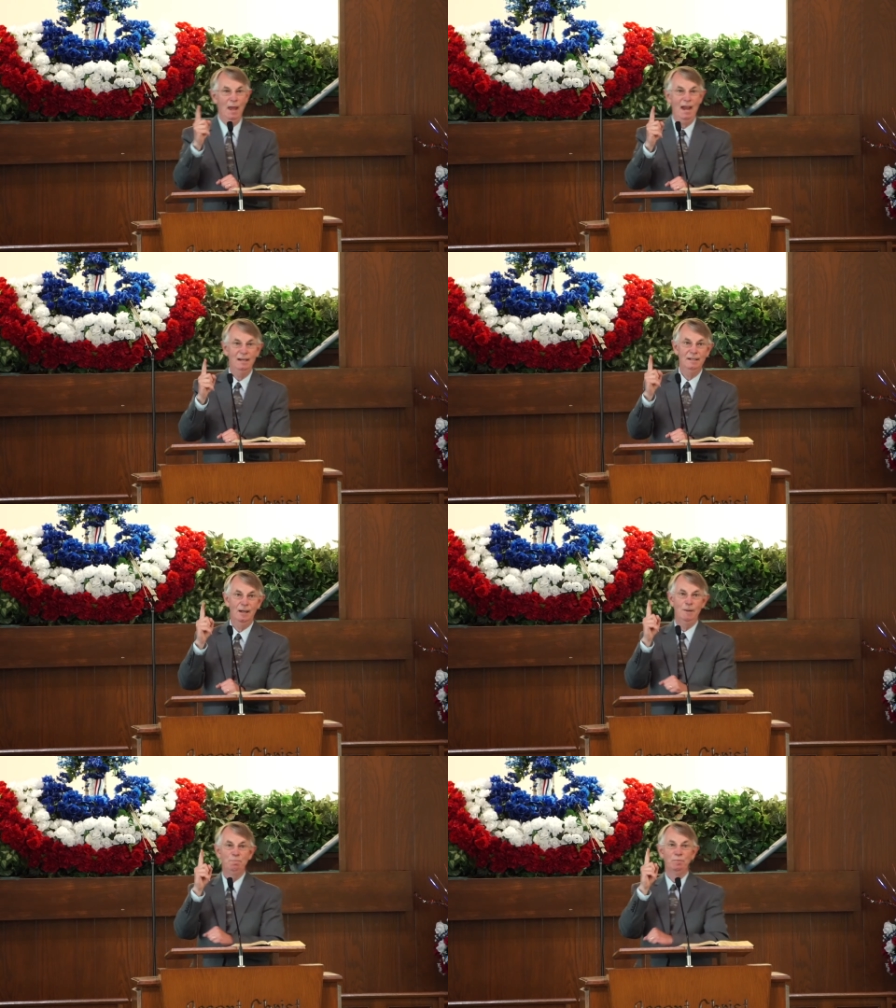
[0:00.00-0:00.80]
and
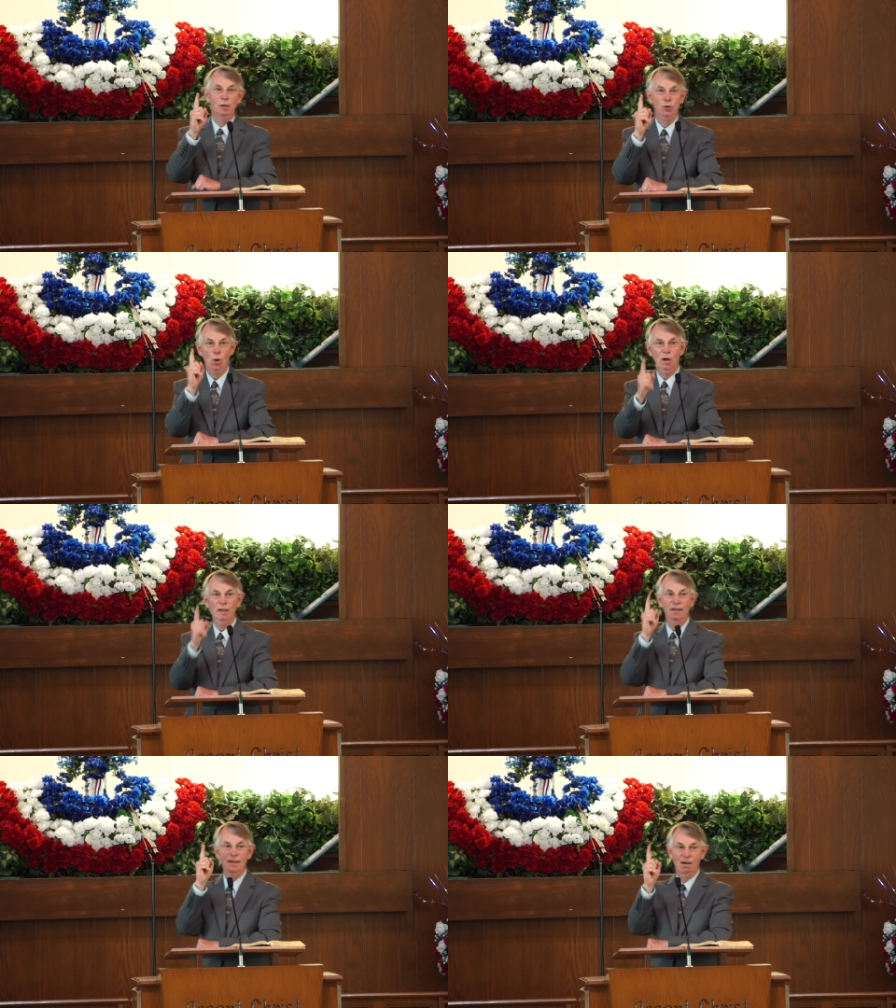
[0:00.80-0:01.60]
uh,
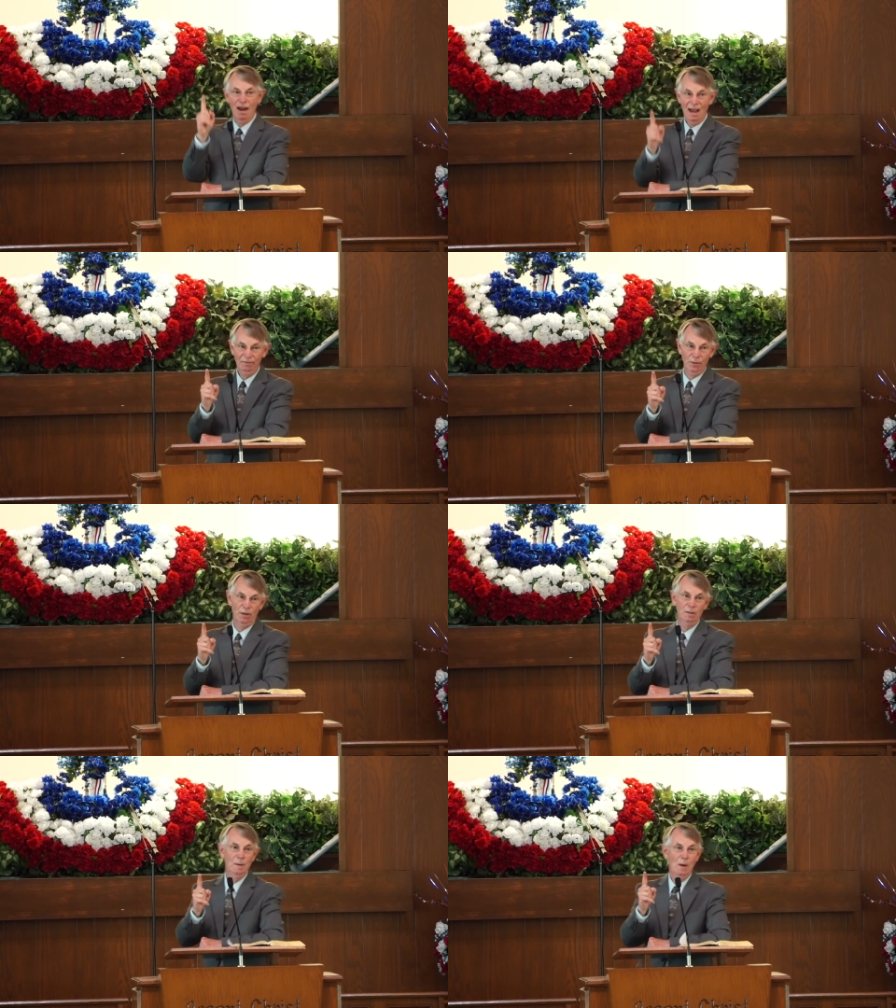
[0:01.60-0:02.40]
shortly
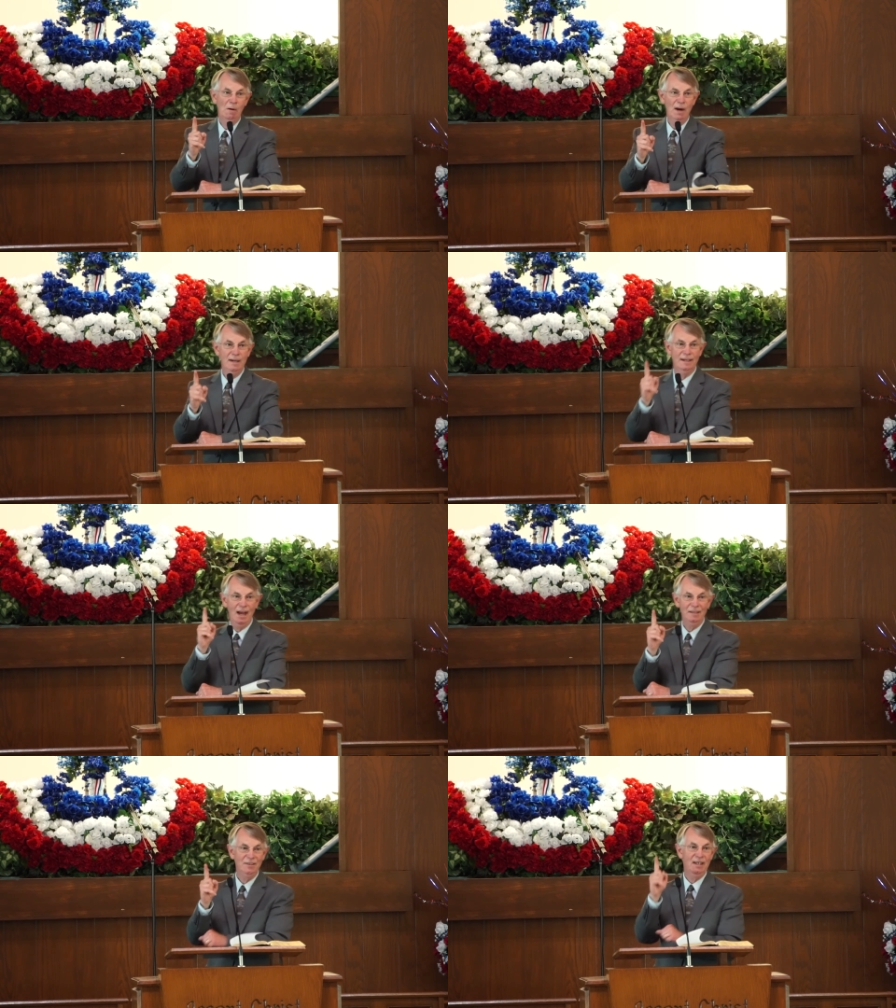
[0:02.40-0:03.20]
thereafter, all right,
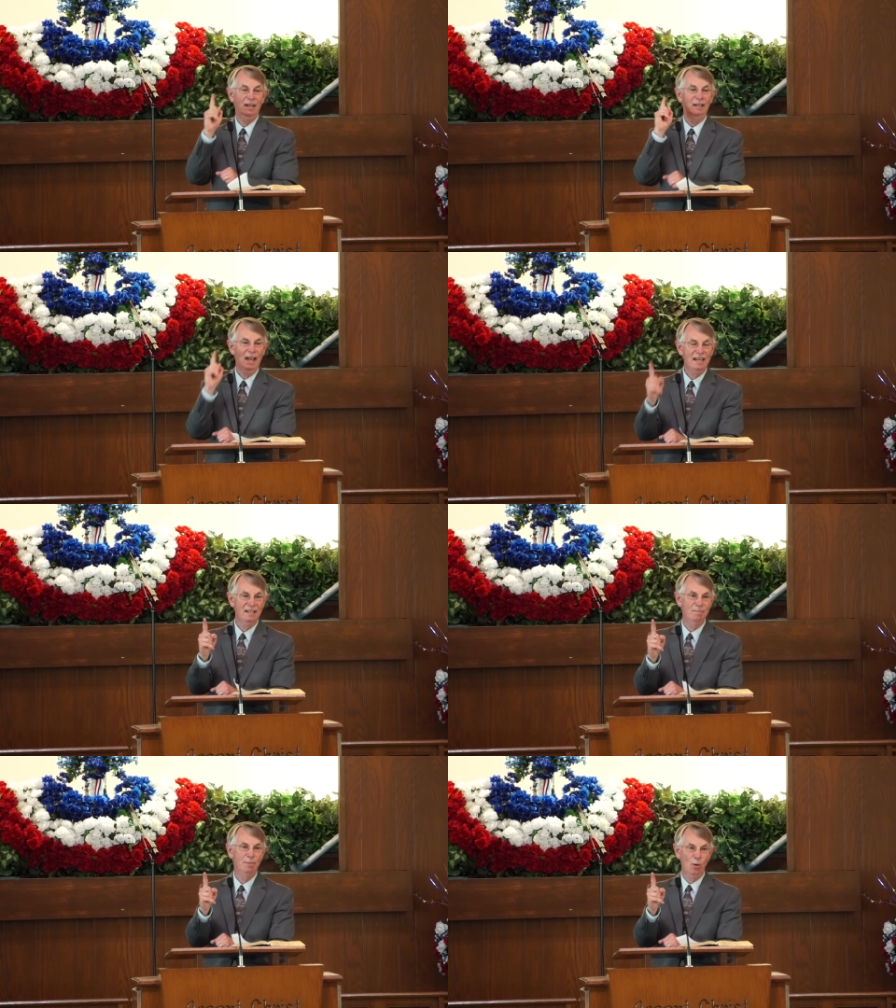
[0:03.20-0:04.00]
God sent a
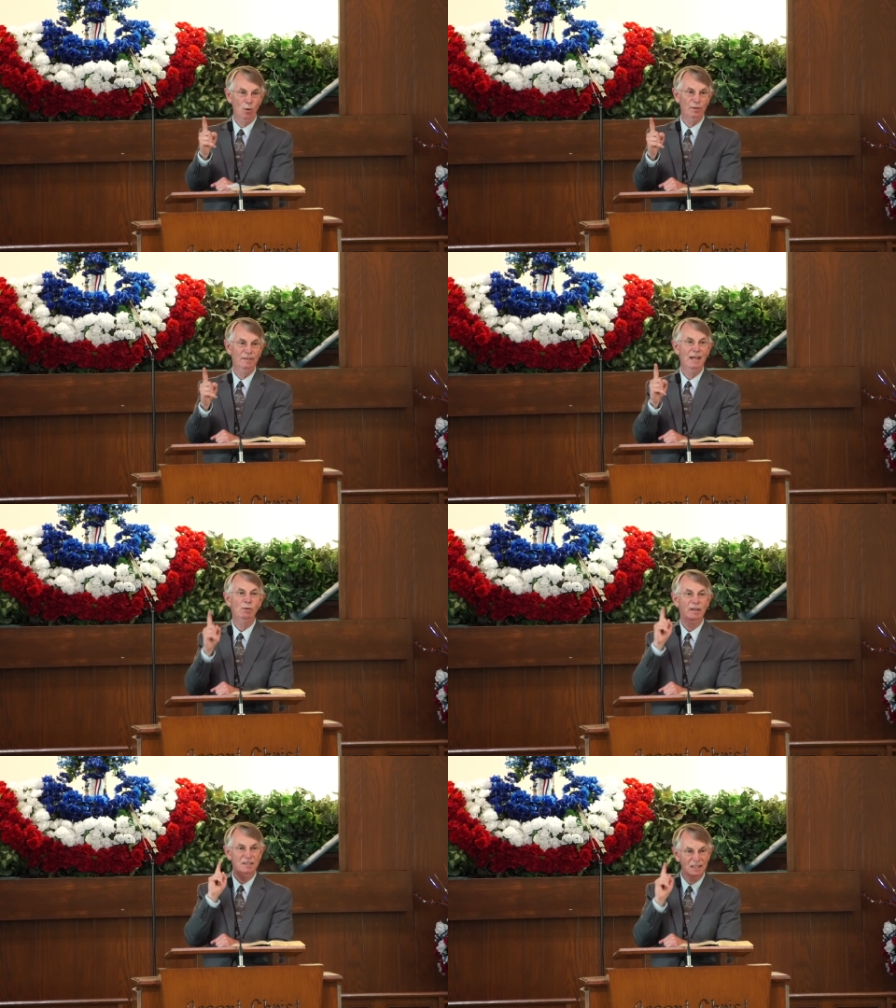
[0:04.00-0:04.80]
lightning bolt, and
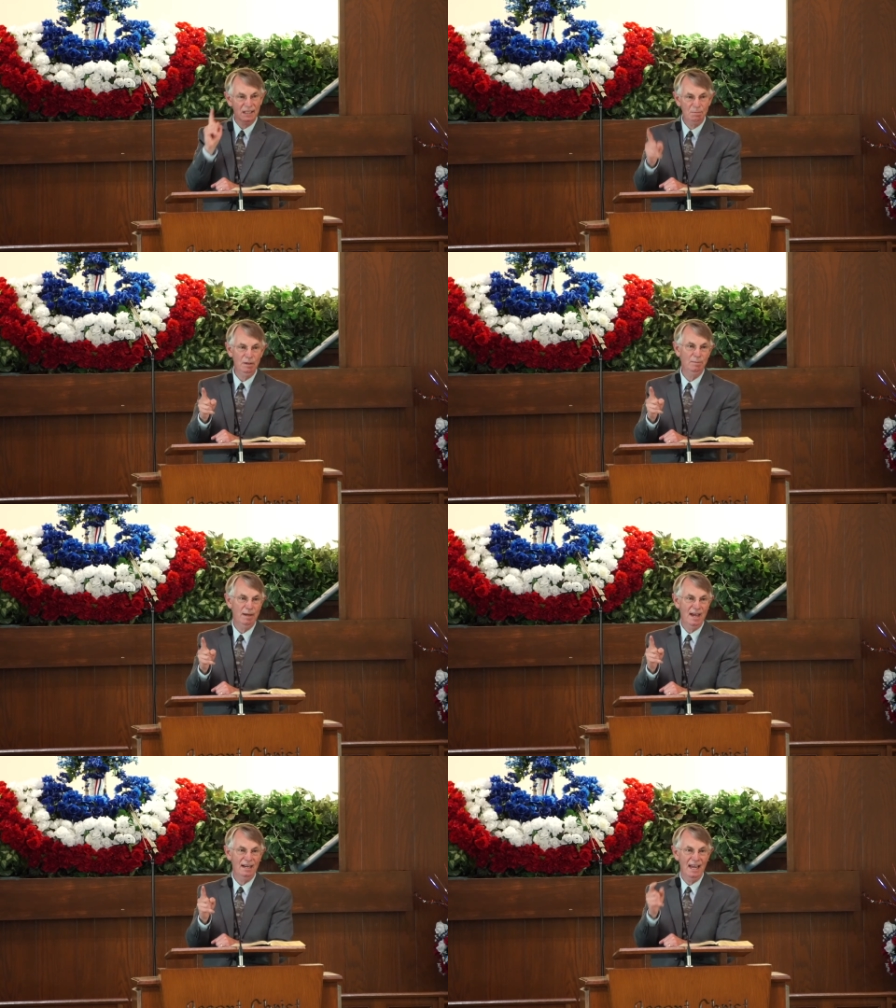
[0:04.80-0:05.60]
they were in a sleeping
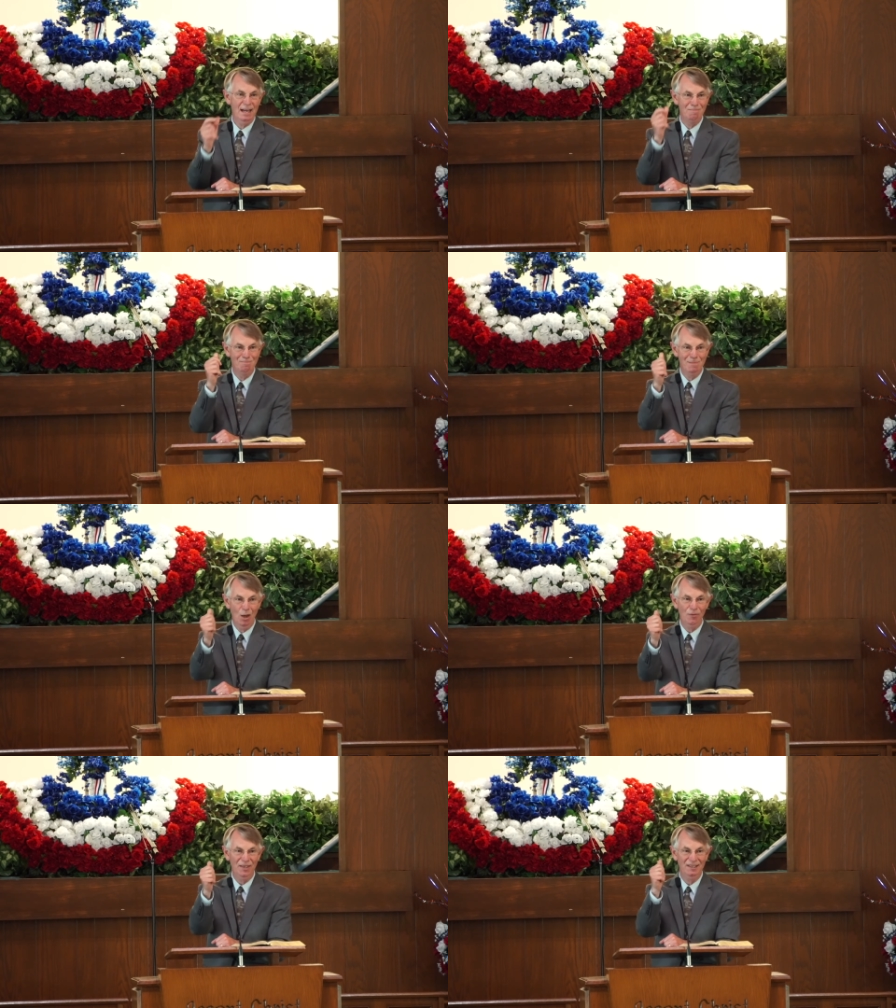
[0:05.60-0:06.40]
bag, and it
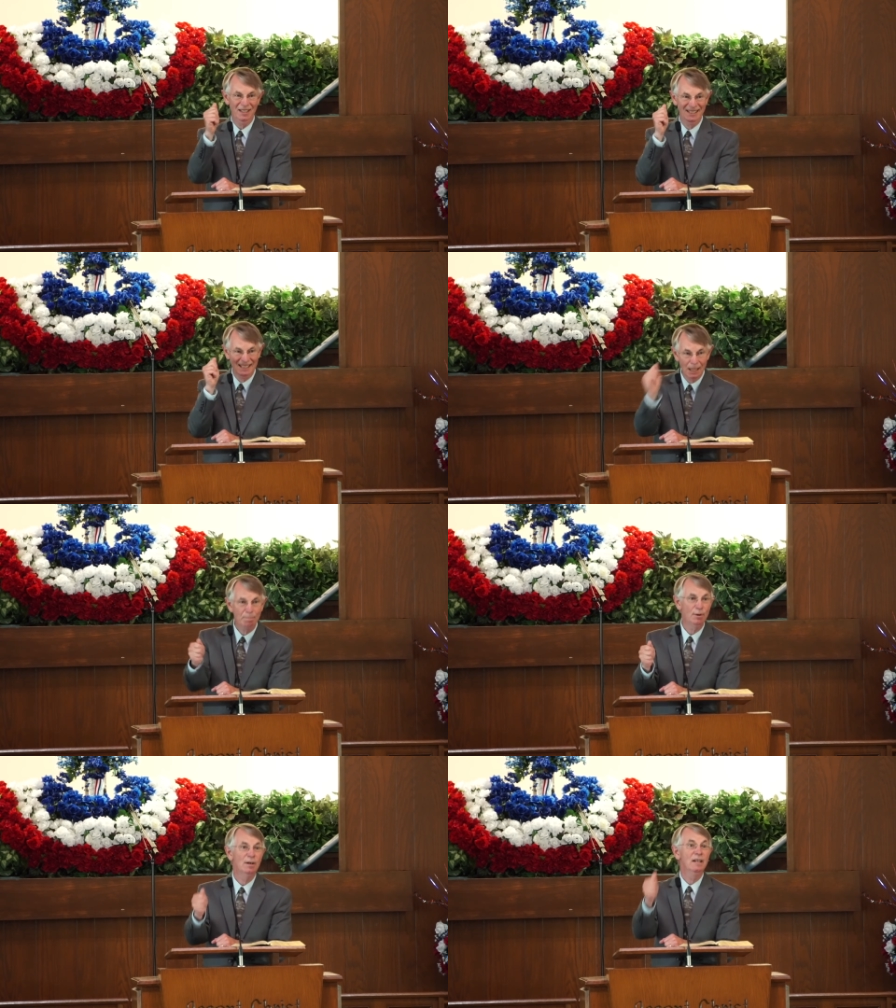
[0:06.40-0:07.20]
melted the
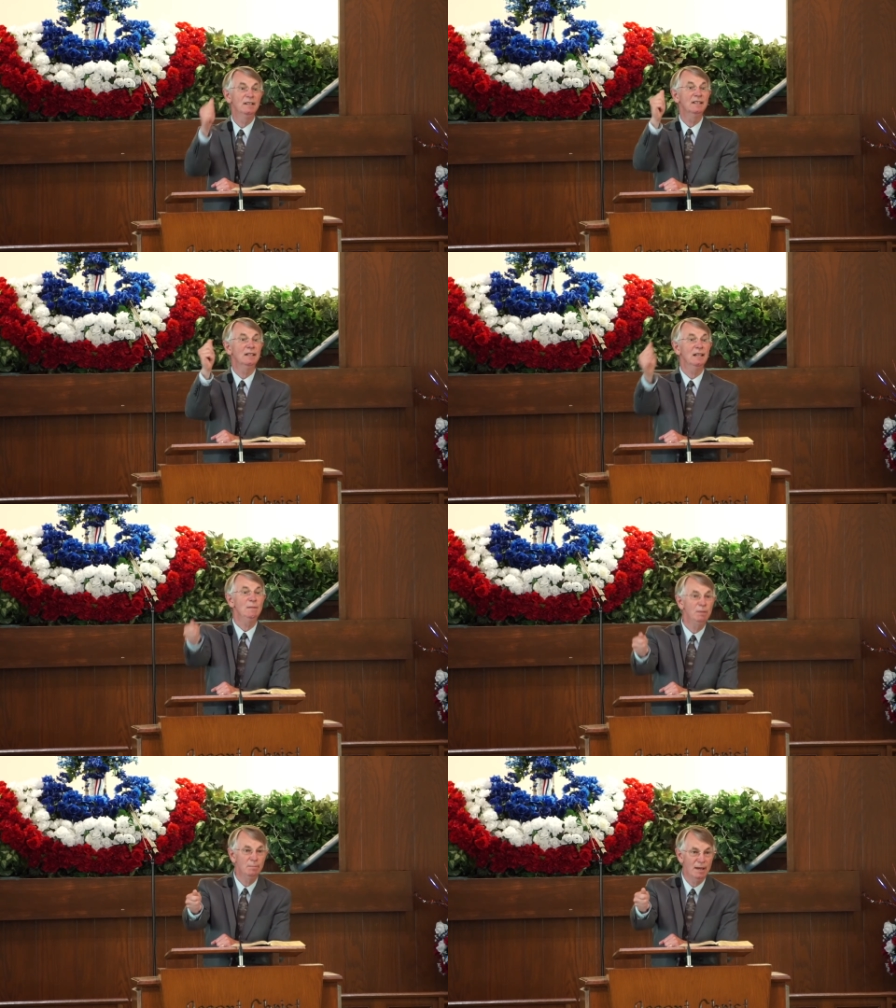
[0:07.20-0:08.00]
zipper in the
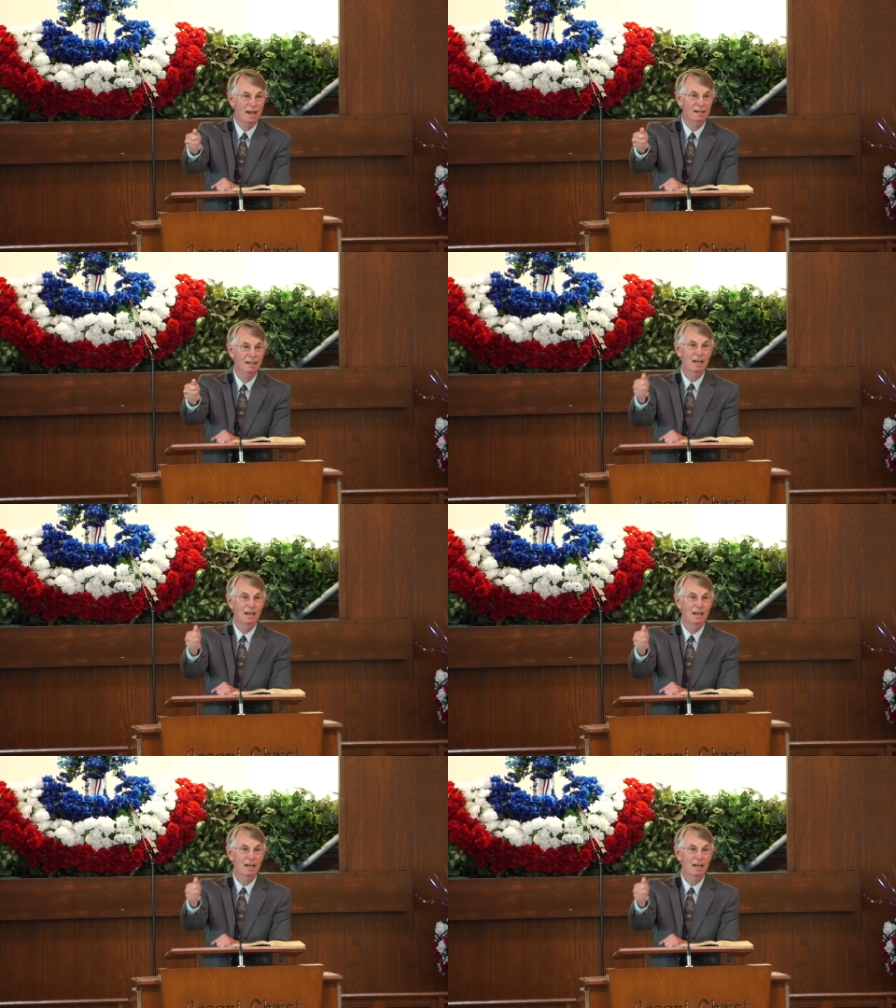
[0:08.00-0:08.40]
sleeping bag.